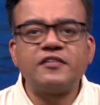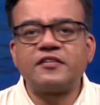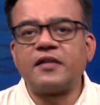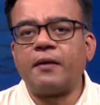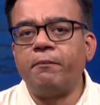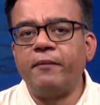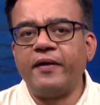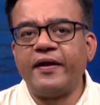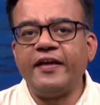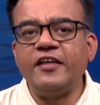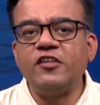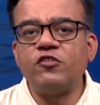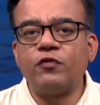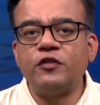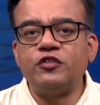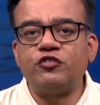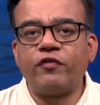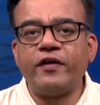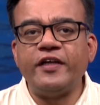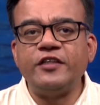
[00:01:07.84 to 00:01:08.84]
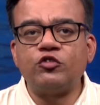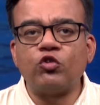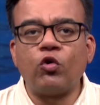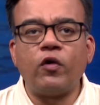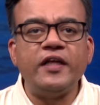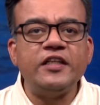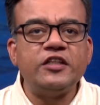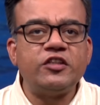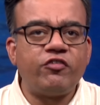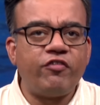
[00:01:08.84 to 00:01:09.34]
submarines which reach
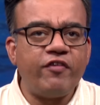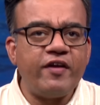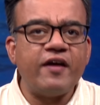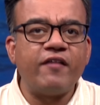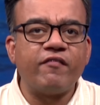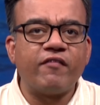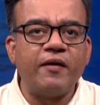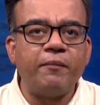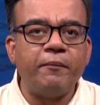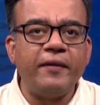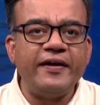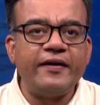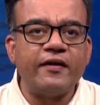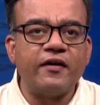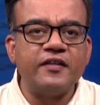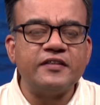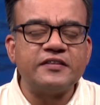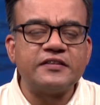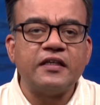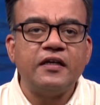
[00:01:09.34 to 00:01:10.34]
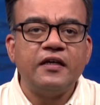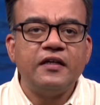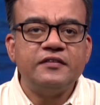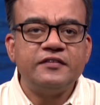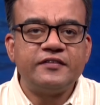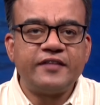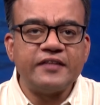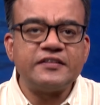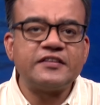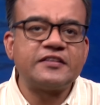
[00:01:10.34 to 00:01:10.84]
only 300 meters,
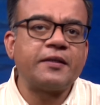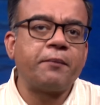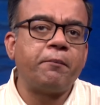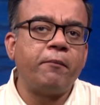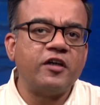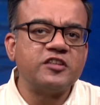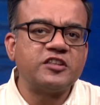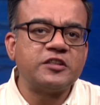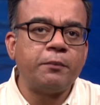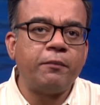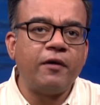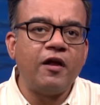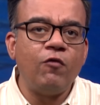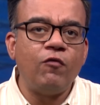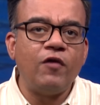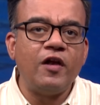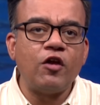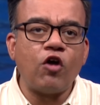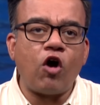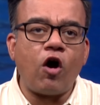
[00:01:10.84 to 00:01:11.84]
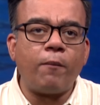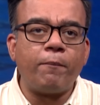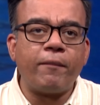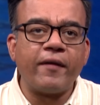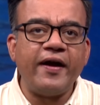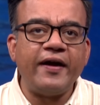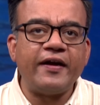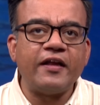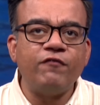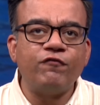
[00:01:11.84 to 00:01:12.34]
this submersible will
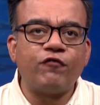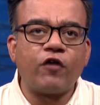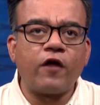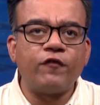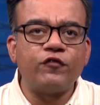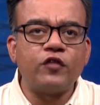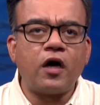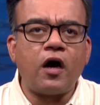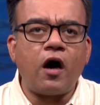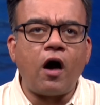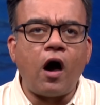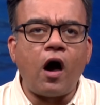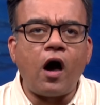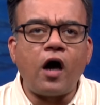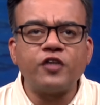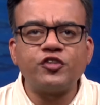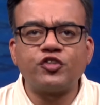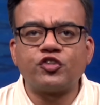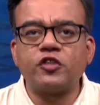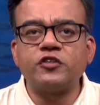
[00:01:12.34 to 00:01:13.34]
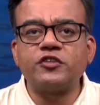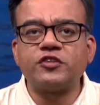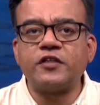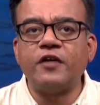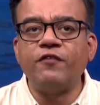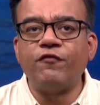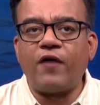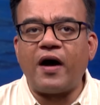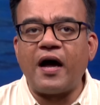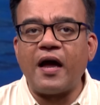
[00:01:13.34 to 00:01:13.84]
operate in one of the harshest
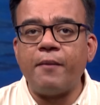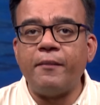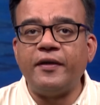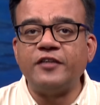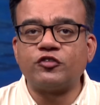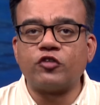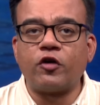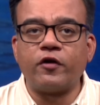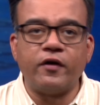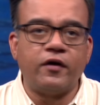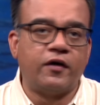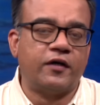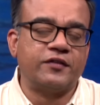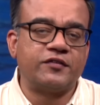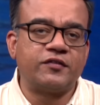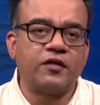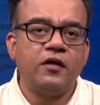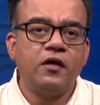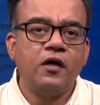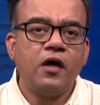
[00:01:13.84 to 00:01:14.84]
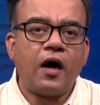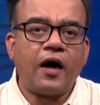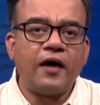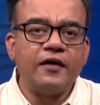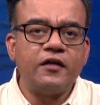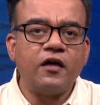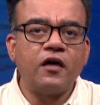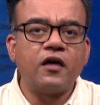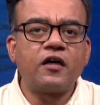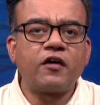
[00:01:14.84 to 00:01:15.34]
environments on earth,
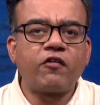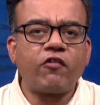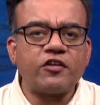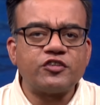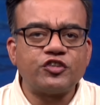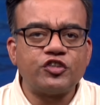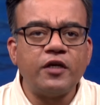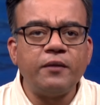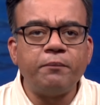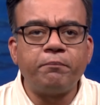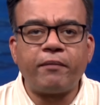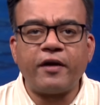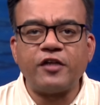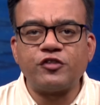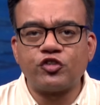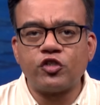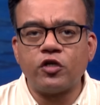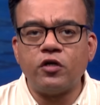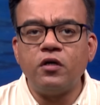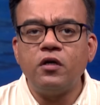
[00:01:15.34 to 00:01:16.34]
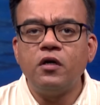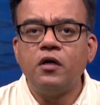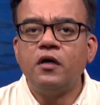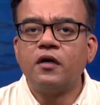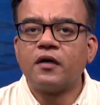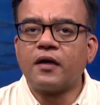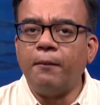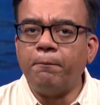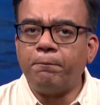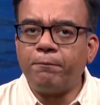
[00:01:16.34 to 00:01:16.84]
under crushing pressure,
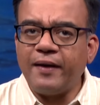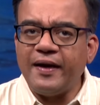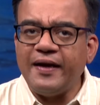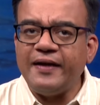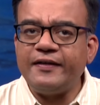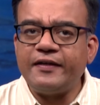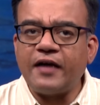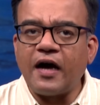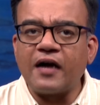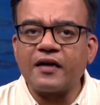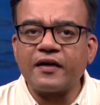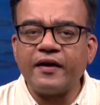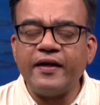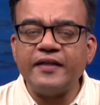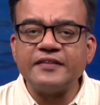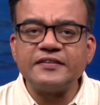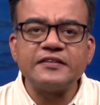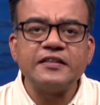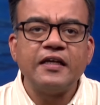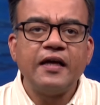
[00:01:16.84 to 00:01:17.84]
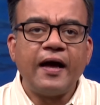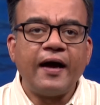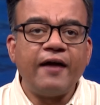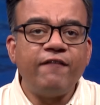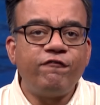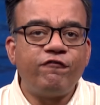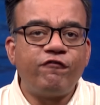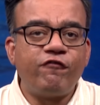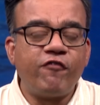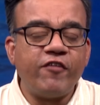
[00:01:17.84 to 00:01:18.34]
complete darkness
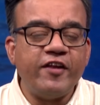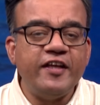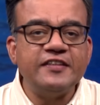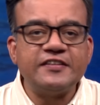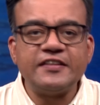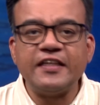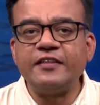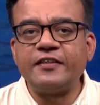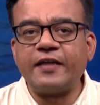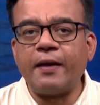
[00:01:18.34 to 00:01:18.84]
and freezing